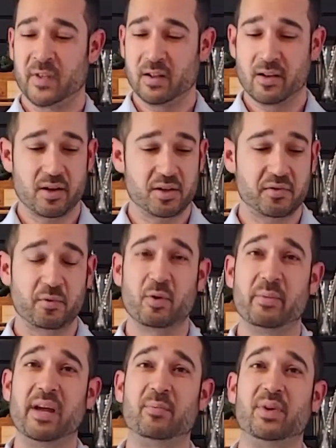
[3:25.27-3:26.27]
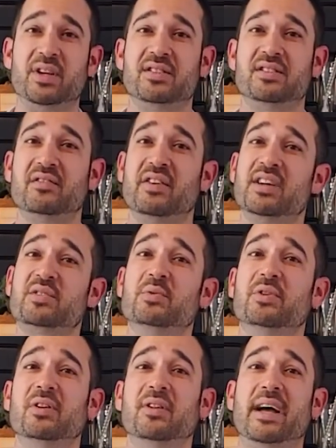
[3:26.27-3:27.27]
Large format pieces of ice
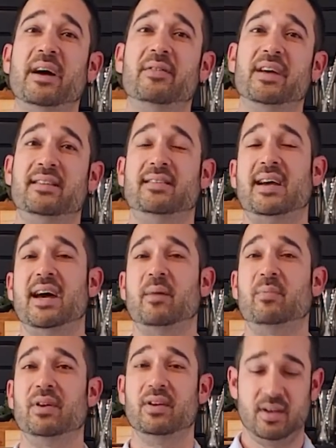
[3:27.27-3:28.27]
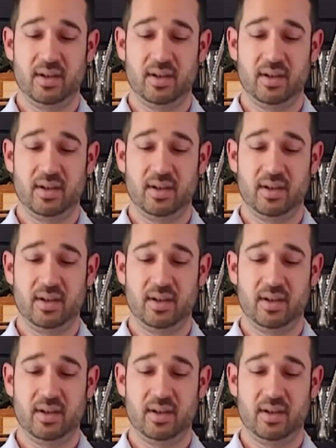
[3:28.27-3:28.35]
will allow that to happen.